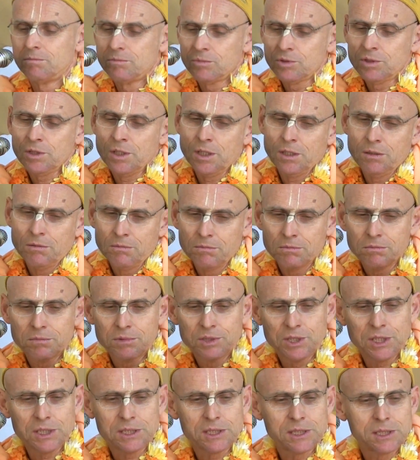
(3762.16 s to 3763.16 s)
So,
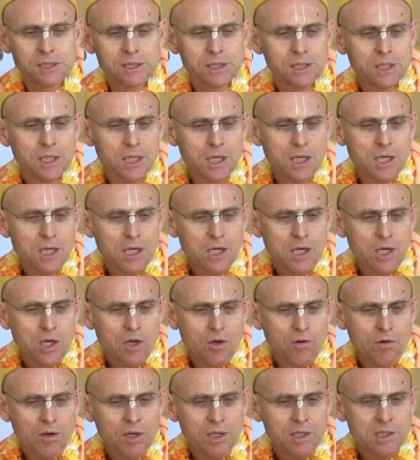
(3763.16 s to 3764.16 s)

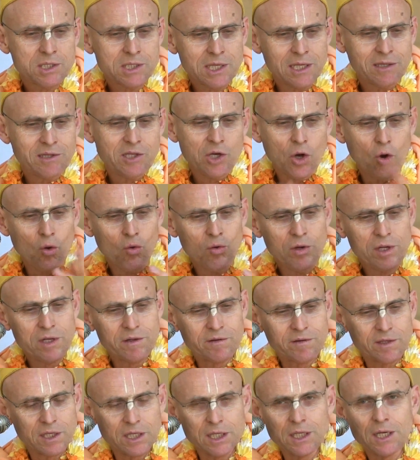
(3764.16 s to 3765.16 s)
it's not the only
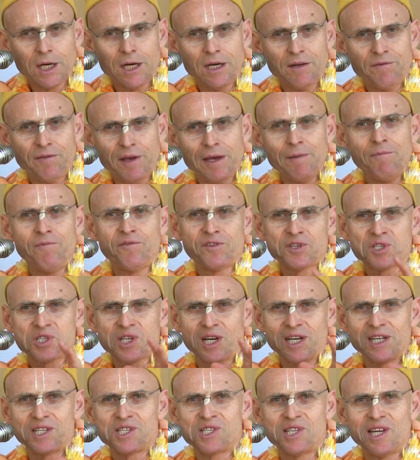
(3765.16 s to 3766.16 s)
thing. I've
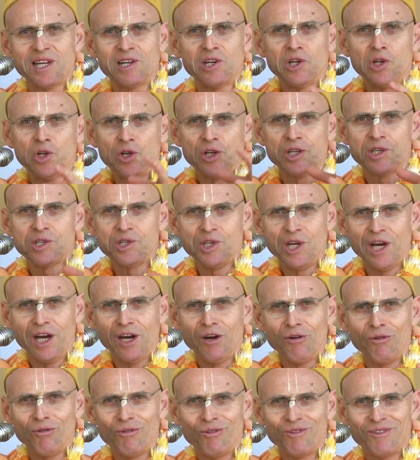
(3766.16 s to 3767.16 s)
emphasized that a lot
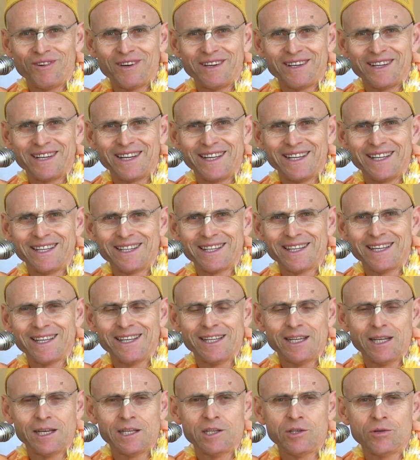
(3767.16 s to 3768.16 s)
now. Right?
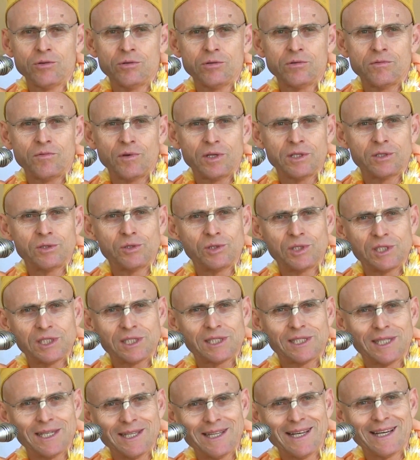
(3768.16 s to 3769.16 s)
And I don't want to
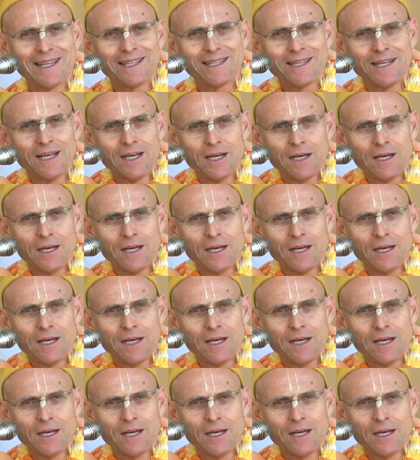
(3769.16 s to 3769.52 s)
just say that.